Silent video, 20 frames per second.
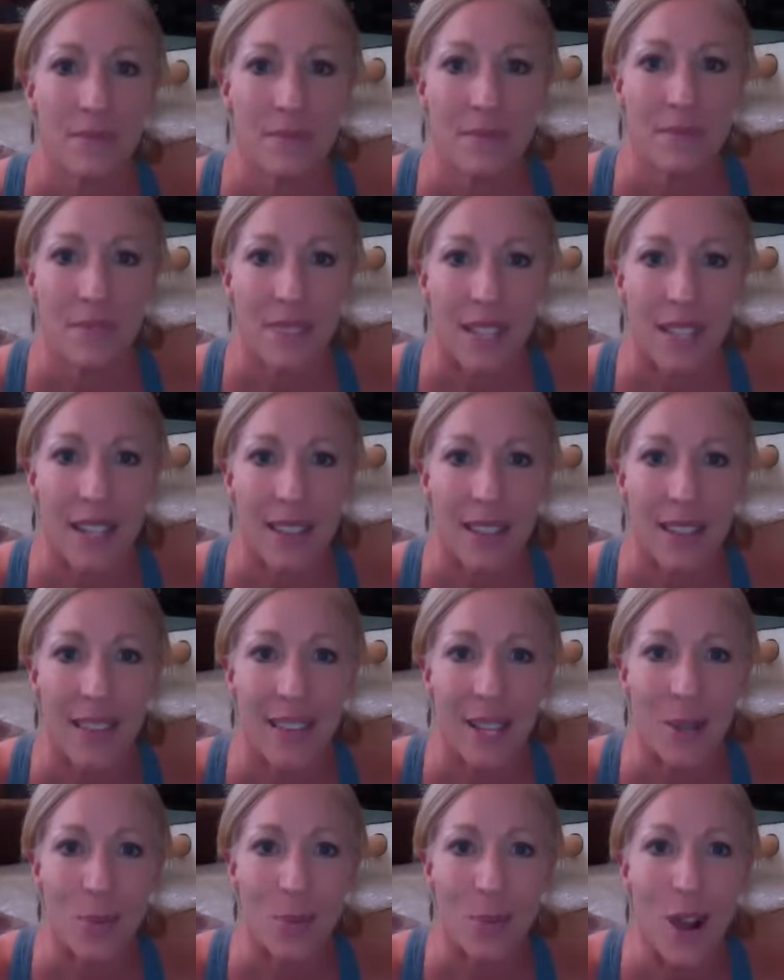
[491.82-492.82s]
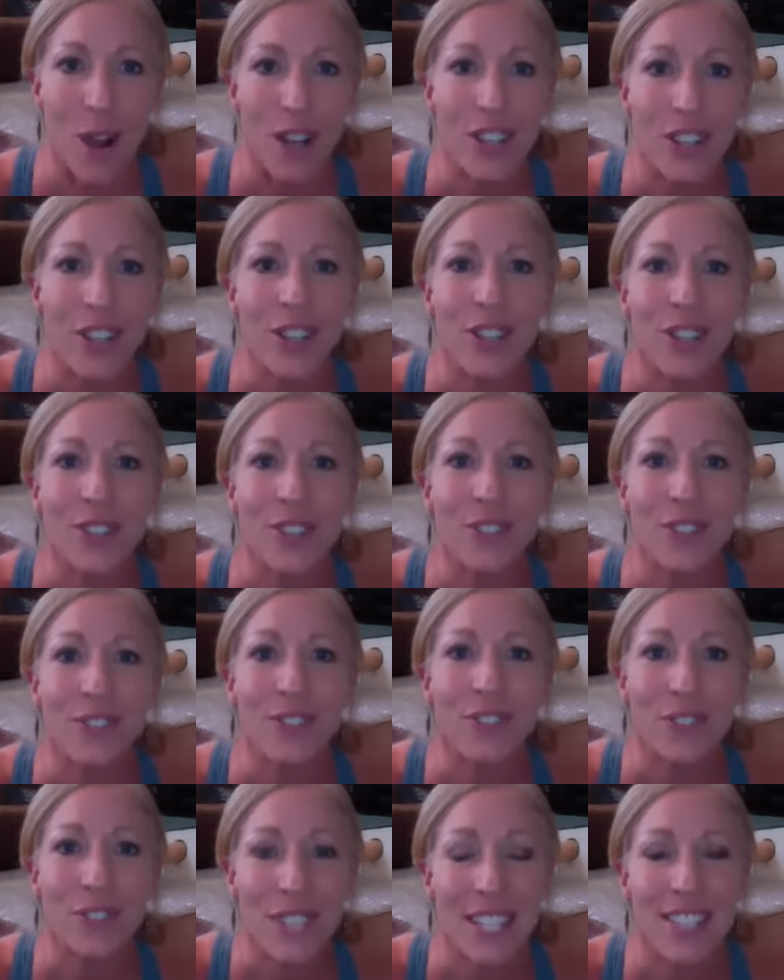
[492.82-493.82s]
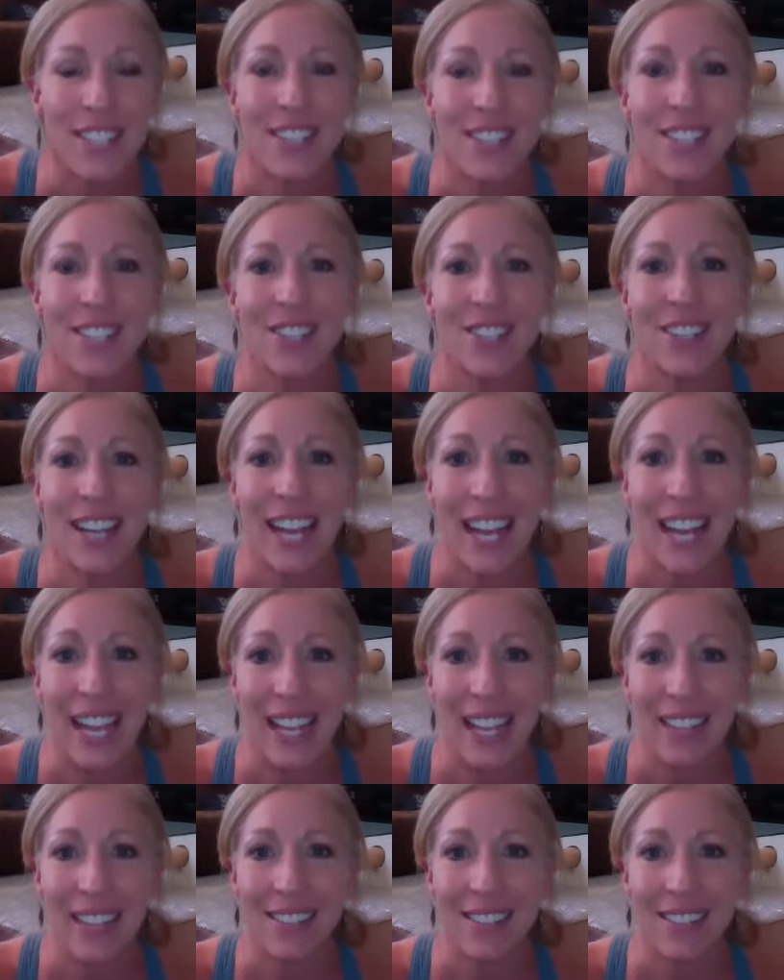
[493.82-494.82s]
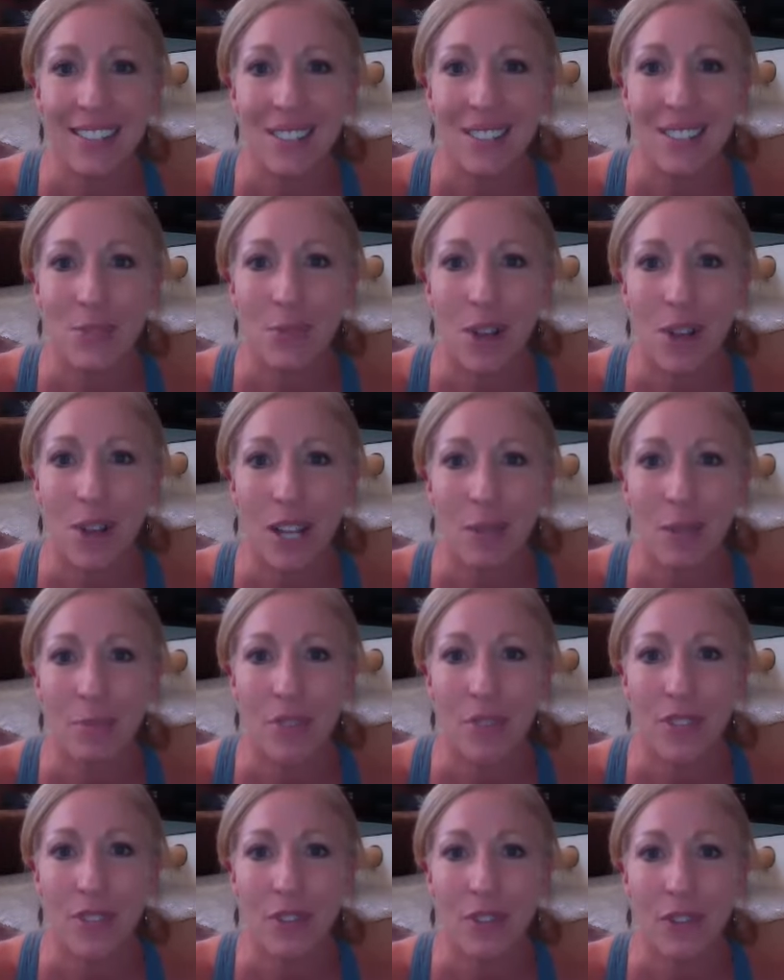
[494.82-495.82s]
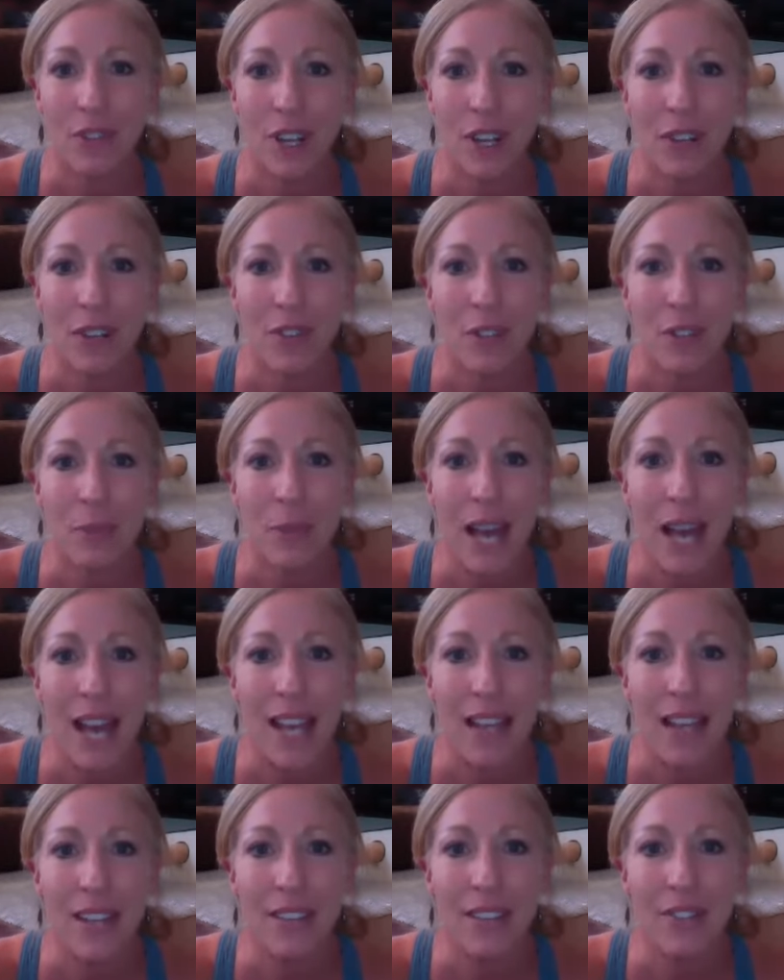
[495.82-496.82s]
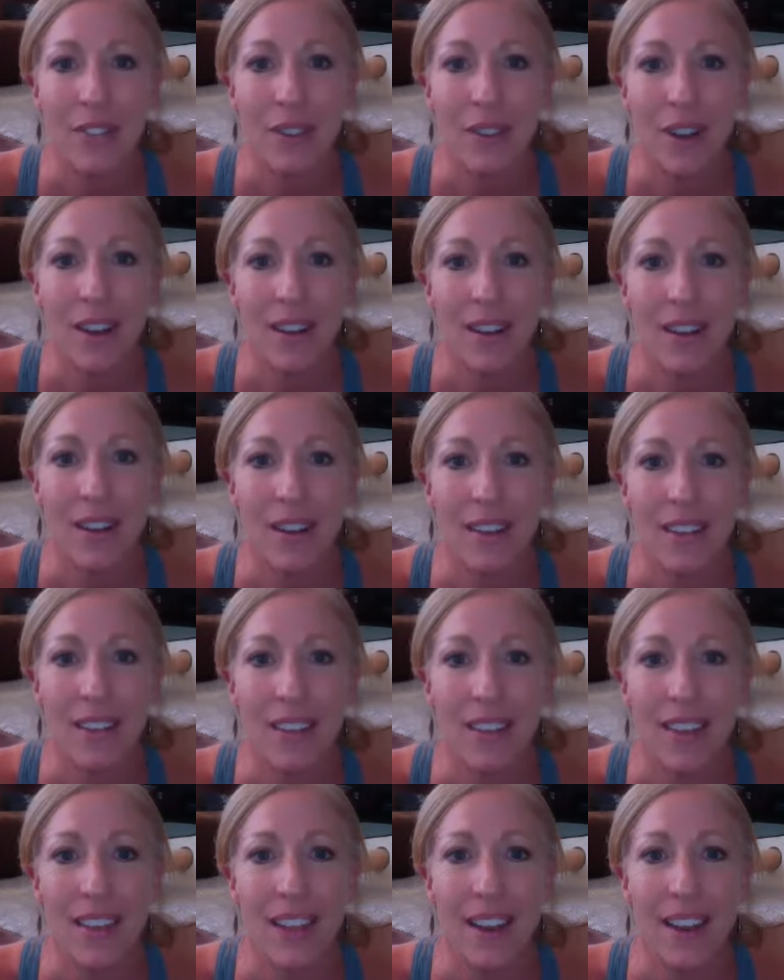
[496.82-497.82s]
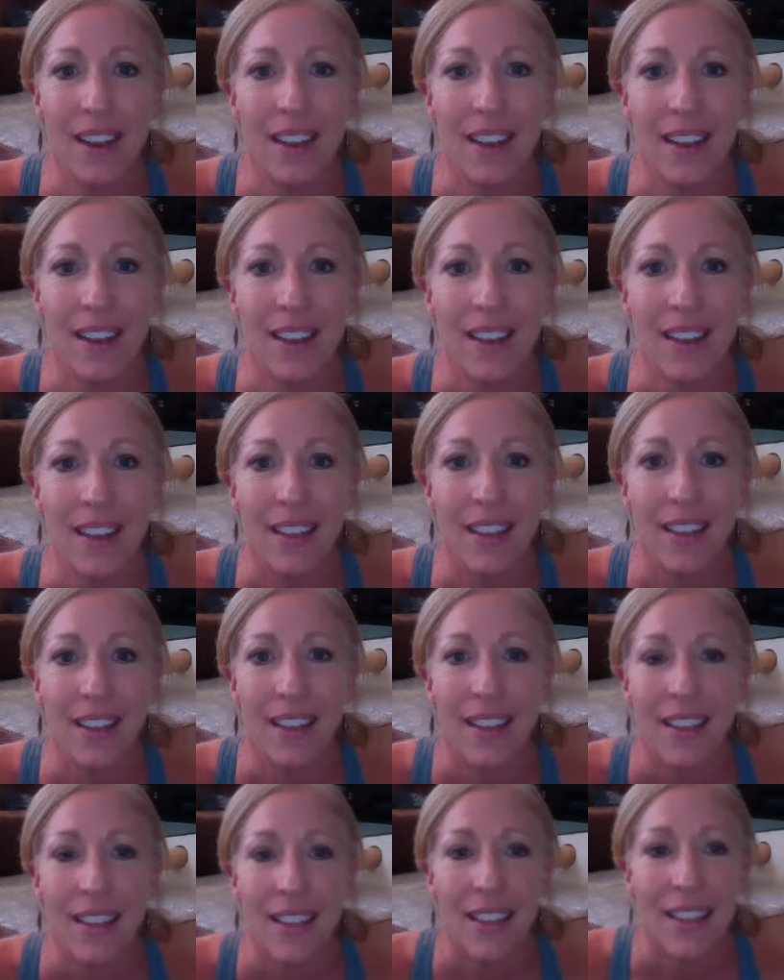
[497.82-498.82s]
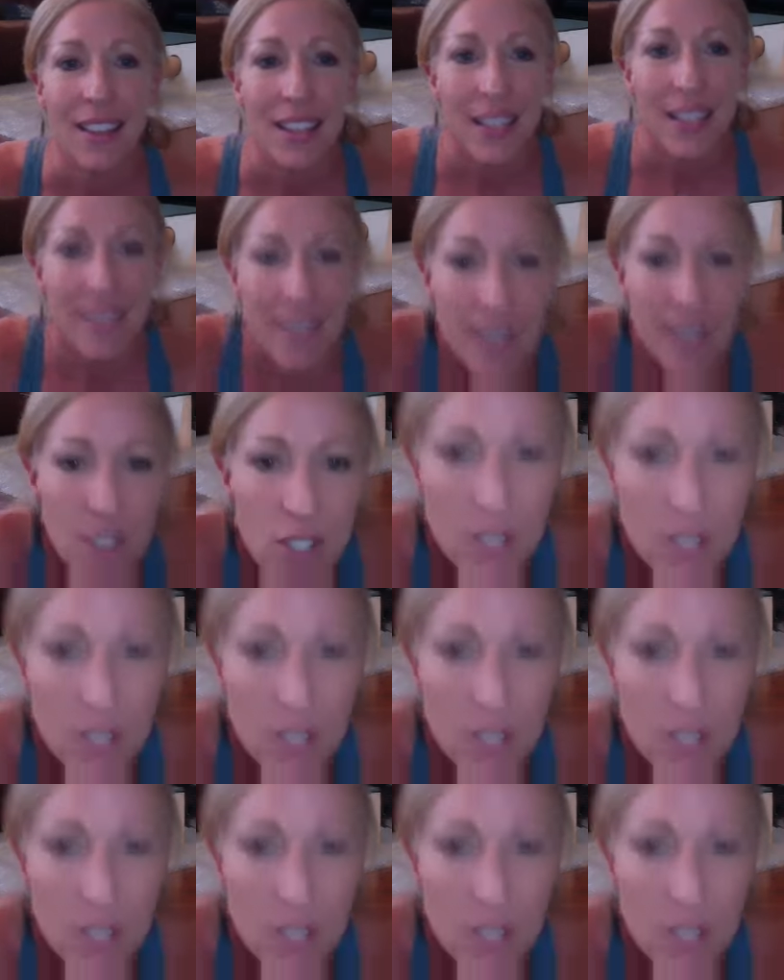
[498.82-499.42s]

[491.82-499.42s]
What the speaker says: And then walk your feet to your hands. Walk up to the front of your mat if you aren't already there. And then just